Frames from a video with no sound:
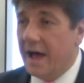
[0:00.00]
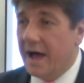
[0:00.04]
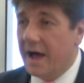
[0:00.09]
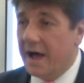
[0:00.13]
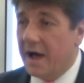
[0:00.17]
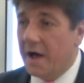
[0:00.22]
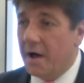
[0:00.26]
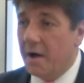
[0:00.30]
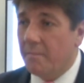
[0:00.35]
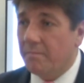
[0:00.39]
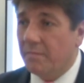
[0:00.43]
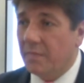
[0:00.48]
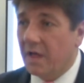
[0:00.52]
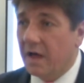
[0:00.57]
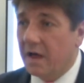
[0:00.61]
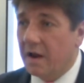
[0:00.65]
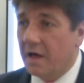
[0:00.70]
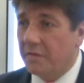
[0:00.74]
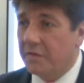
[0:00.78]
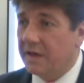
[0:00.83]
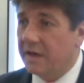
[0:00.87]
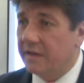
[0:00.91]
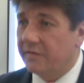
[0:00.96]
and
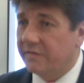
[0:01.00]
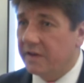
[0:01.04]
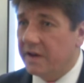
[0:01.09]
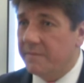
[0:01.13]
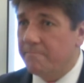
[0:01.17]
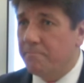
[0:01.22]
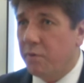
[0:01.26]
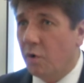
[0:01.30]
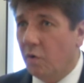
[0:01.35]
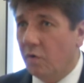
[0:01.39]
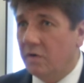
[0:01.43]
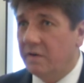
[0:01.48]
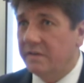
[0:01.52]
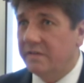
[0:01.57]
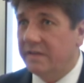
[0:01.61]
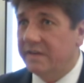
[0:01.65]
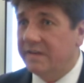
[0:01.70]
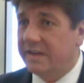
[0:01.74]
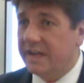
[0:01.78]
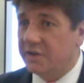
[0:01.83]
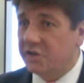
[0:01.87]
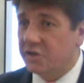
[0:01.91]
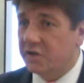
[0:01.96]
I think it's an important
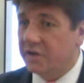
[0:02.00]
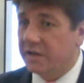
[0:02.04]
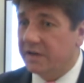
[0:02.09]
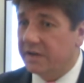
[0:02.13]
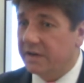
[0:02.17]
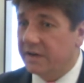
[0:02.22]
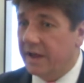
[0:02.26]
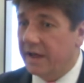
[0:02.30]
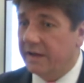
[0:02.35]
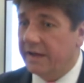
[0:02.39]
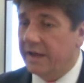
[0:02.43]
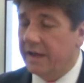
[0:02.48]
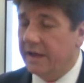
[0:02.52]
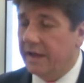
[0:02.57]
addition